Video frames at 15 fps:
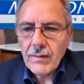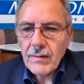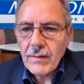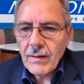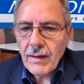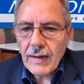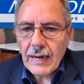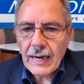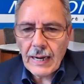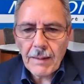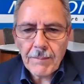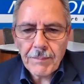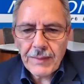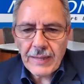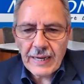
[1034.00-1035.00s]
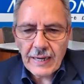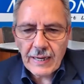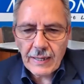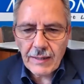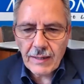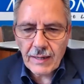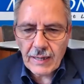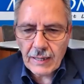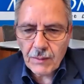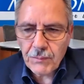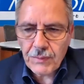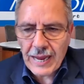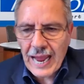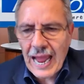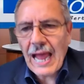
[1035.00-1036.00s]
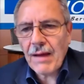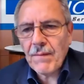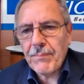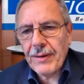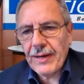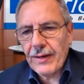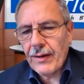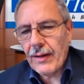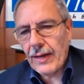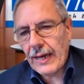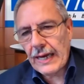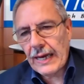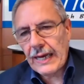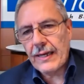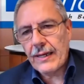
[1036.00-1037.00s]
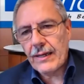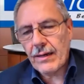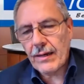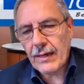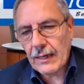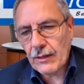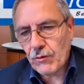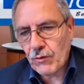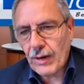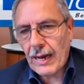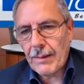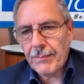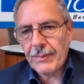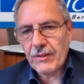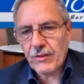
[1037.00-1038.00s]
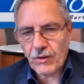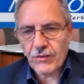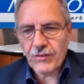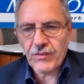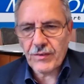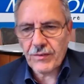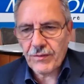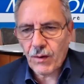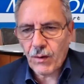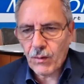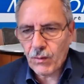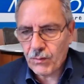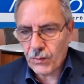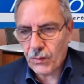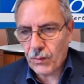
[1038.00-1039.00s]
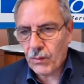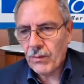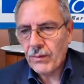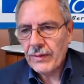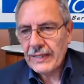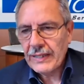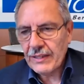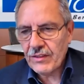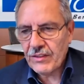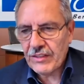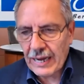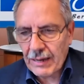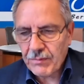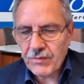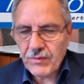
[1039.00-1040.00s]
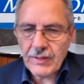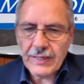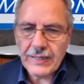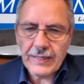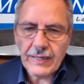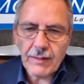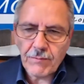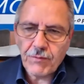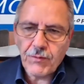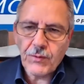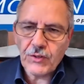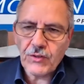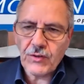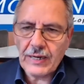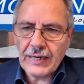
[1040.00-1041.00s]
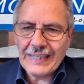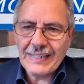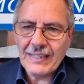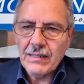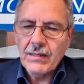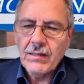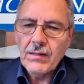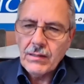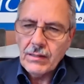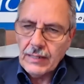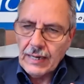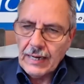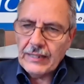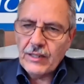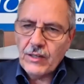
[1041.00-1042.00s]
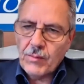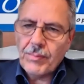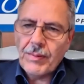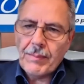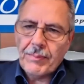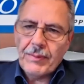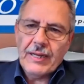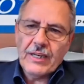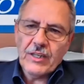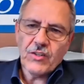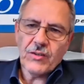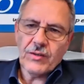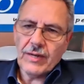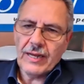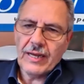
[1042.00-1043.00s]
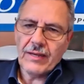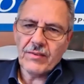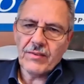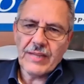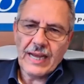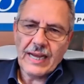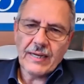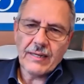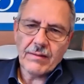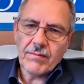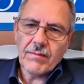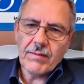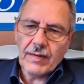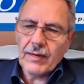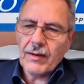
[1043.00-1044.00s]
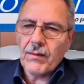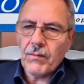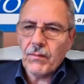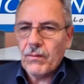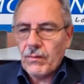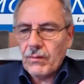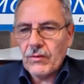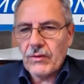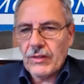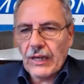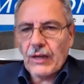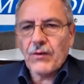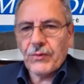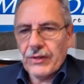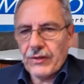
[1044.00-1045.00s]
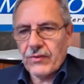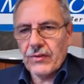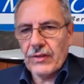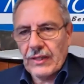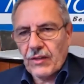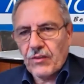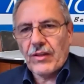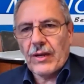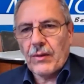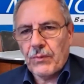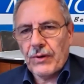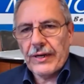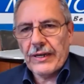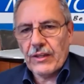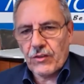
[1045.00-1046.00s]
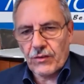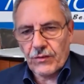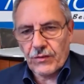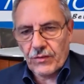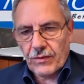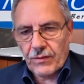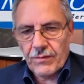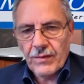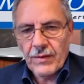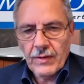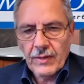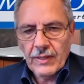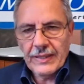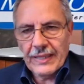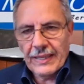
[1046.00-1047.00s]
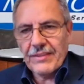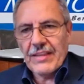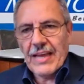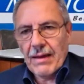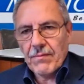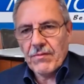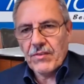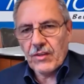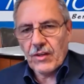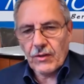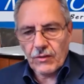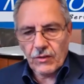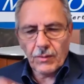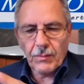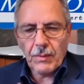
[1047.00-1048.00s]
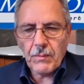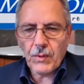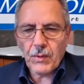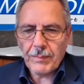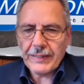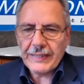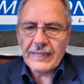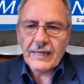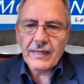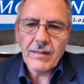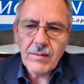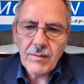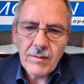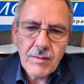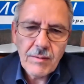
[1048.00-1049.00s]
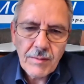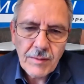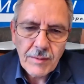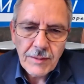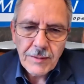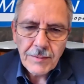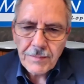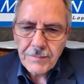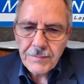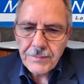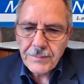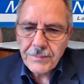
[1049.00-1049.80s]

um, and uh, there have been a, uh, drop in terms of overall deaths. And unfortunately, the Latino population has not uh, decreased in the same rate in terms of the deaths. tell me more about that. Yeah,